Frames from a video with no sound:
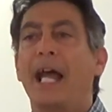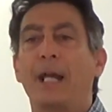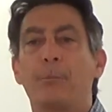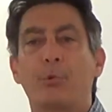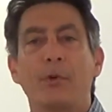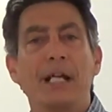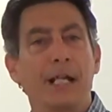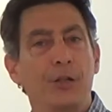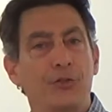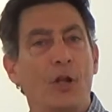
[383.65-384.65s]
a
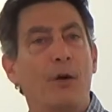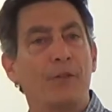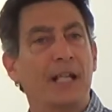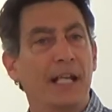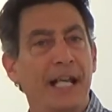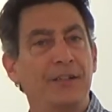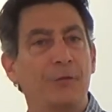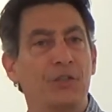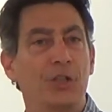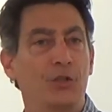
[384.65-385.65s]
bridge of the
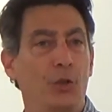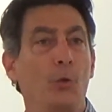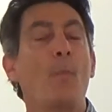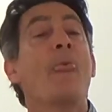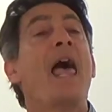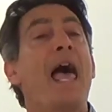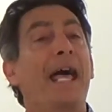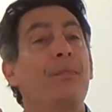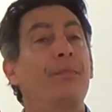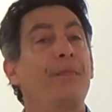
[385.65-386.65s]
connective tissue,
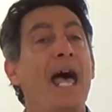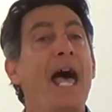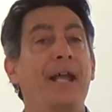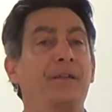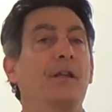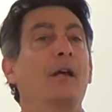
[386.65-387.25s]
and that